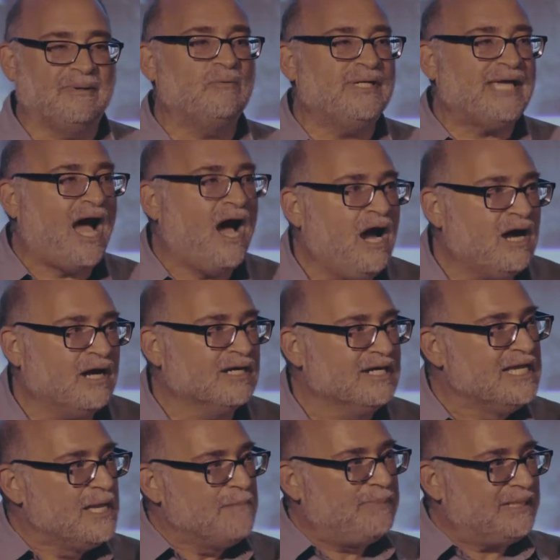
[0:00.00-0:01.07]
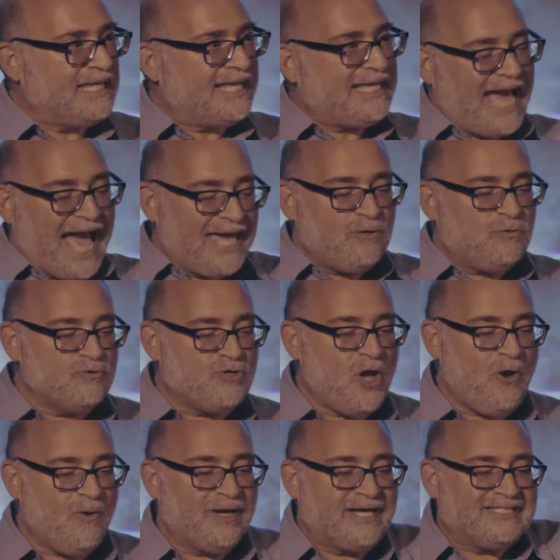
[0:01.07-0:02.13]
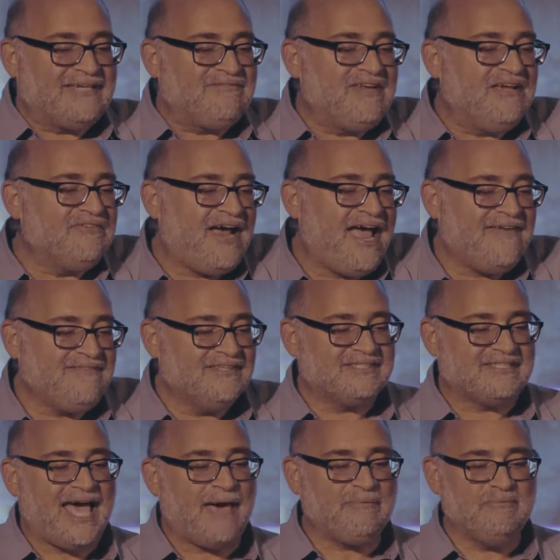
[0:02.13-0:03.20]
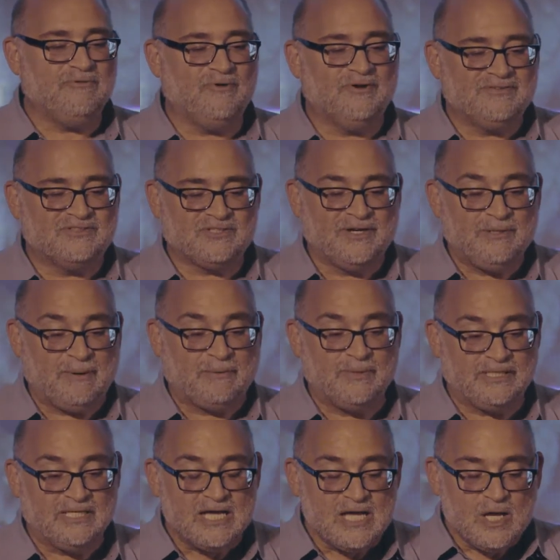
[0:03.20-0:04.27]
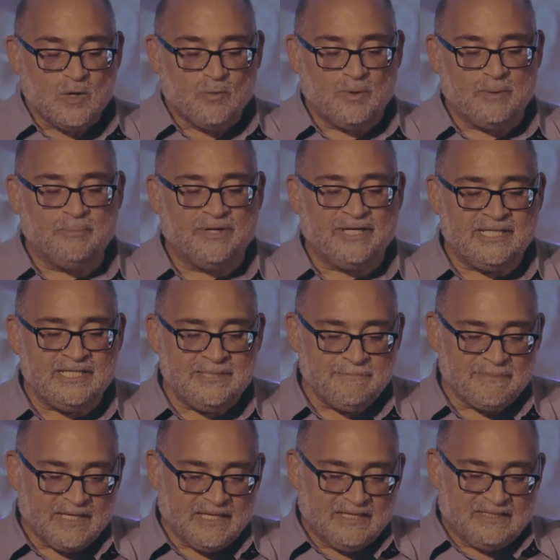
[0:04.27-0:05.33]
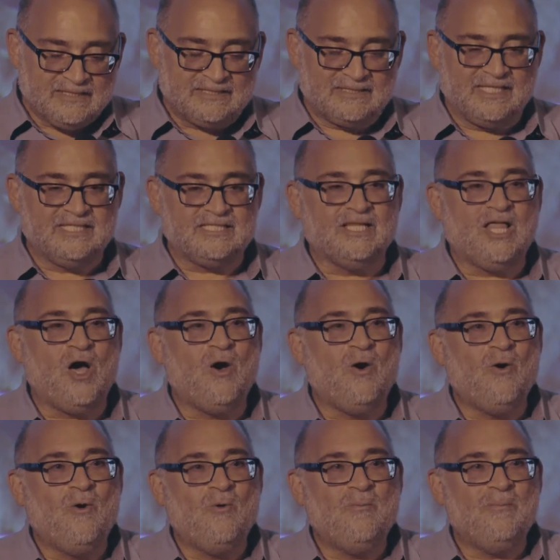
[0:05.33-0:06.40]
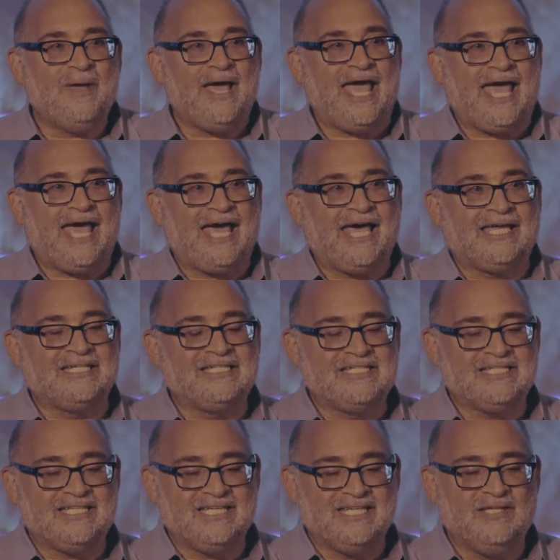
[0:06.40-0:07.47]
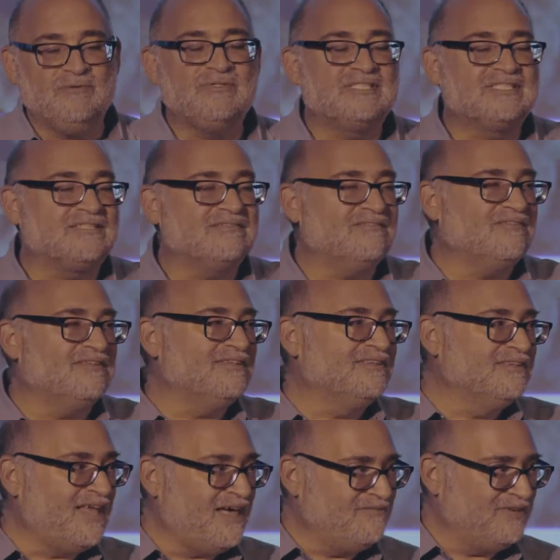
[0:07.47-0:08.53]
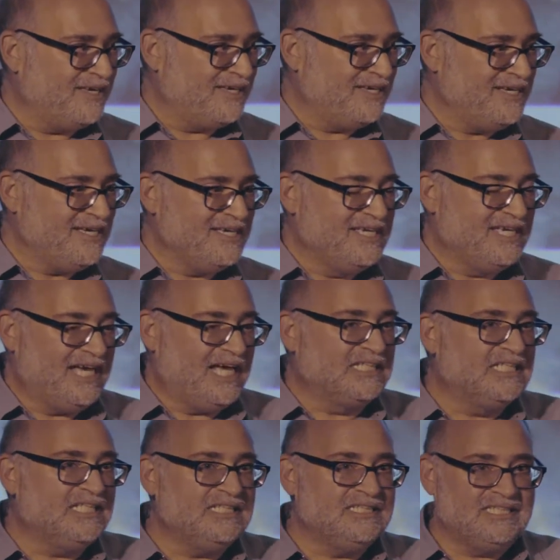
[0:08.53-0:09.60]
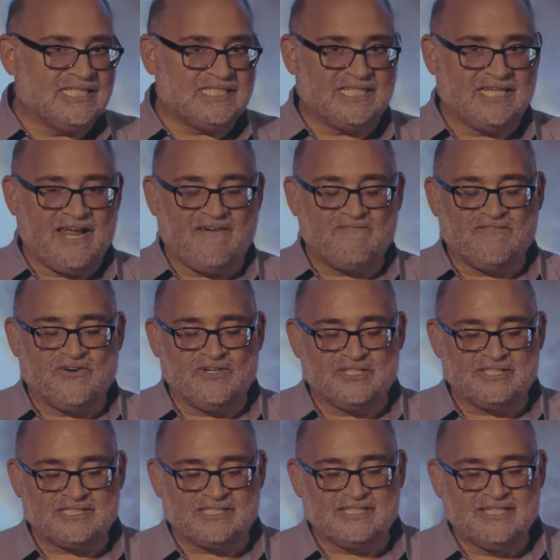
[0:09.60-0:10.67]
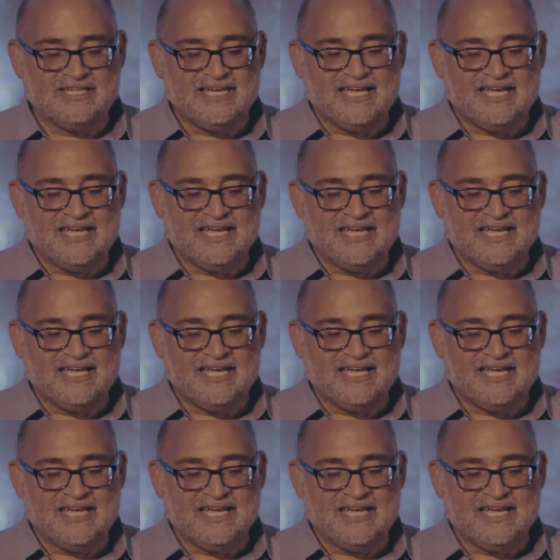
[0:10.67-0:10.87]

But we are, but like, I don't know, because I've never had this happen before. So, anyway, we, we bring Cecil home, and he was loving, a little distant at first,